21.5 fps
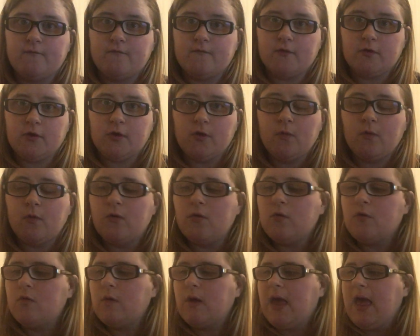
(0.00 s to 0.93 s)
for you
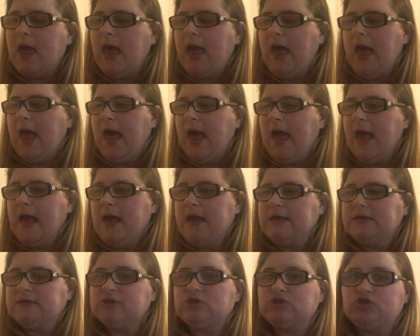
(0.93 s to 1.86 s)
all.
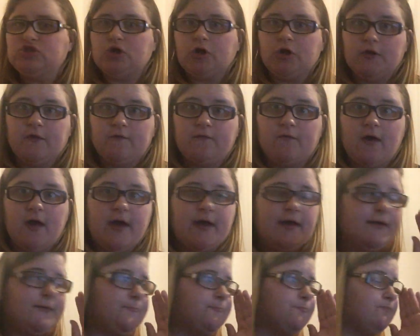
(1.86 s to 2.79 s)
And so
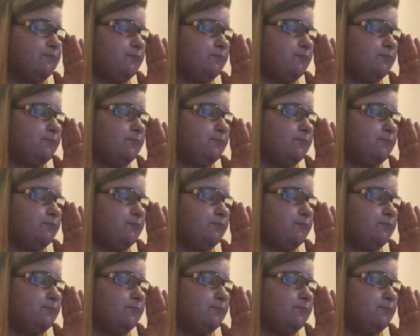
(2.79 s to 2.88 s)
far,